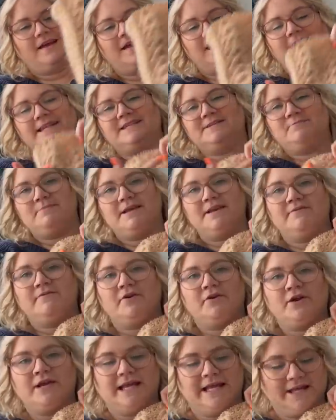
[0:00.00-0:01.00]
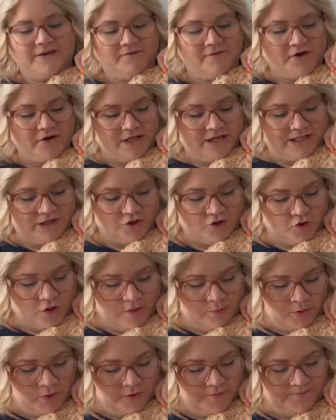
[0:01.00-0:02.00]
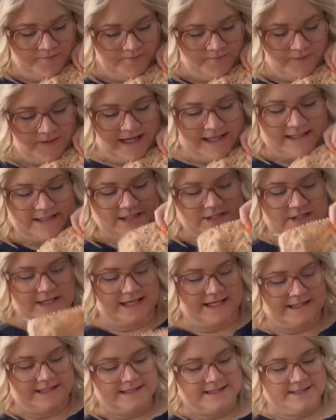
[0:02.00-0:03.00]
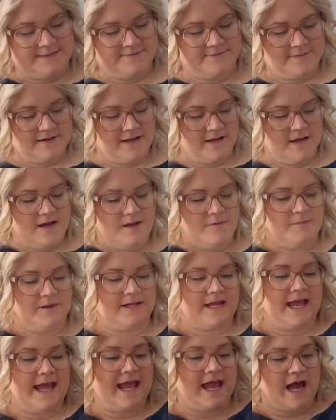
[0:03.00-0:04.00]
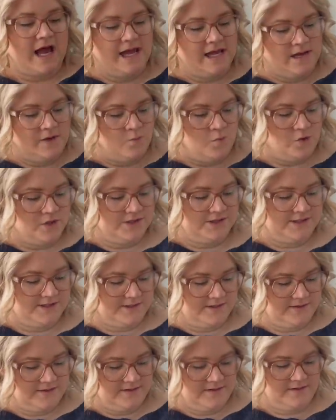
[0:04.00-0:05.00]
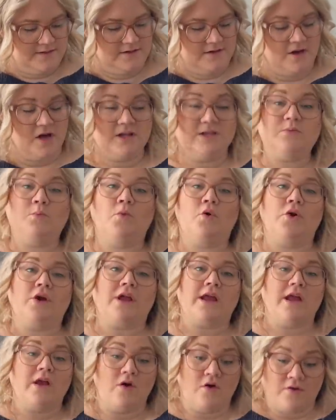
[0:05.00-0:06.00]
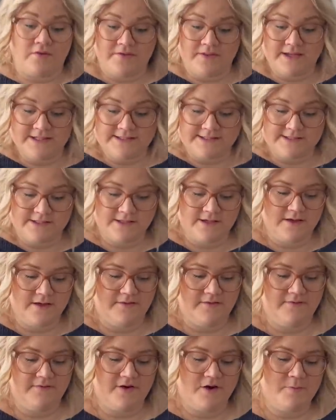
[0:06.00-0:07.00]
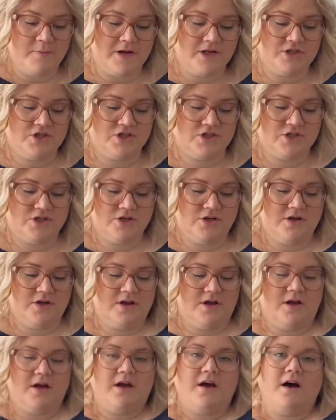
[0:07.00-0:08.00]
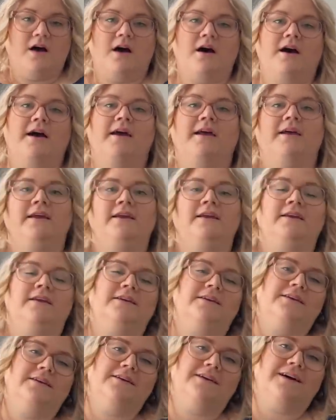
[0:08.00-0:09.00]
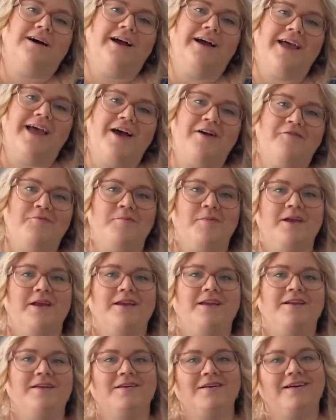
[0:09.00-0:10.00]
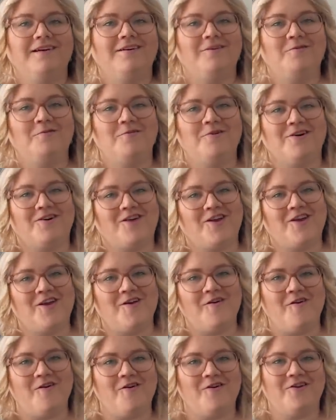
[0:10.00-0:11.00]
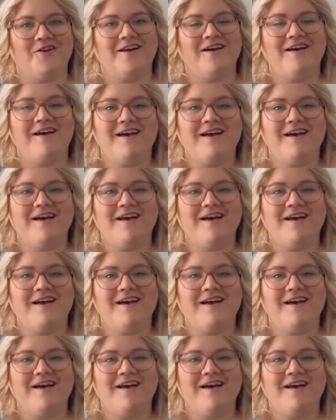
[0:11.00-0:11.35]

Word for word: it's been very, very enjoyable to knit. But I, I was not working on this very much. I, I have been working on